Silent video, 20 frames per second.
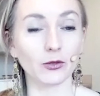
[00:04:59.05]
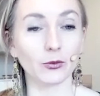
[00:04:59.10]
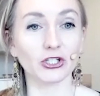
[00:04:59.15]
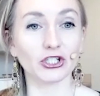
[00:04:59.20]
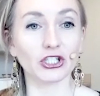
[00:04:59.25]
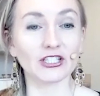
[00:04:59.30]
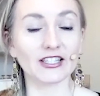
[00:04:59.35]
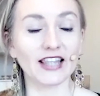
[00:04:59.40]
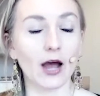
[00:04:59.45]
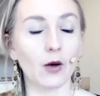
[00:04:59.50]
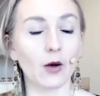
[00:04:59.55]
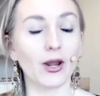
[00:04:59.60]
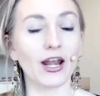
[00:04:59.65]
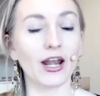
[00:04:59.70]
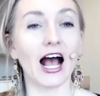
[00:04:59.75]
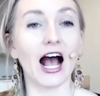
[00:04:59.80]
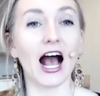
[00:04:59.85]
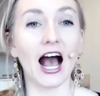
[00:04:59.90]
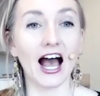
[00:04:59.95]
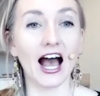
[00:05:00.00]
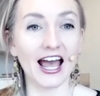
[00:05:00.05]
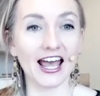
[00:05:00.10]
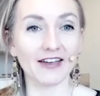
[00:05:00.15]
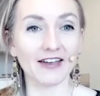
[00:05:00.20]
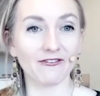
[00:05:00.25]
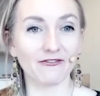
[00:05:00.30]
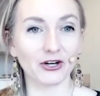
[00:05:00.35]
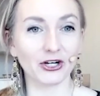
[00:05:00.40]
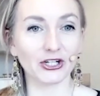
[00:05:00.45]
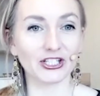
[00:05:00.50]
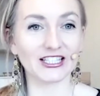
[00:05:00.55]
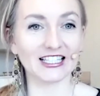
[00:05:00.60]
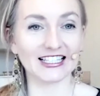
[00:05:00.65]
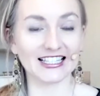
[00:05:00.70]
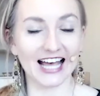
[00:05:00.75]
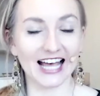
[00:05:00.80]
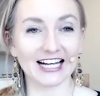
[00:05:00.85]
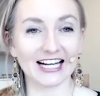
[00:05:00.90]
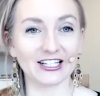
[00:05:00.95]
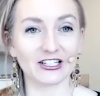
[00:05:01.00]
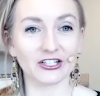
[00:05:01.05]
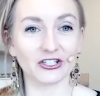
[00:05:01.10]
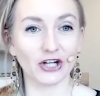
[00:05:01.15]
which is that when I first decided to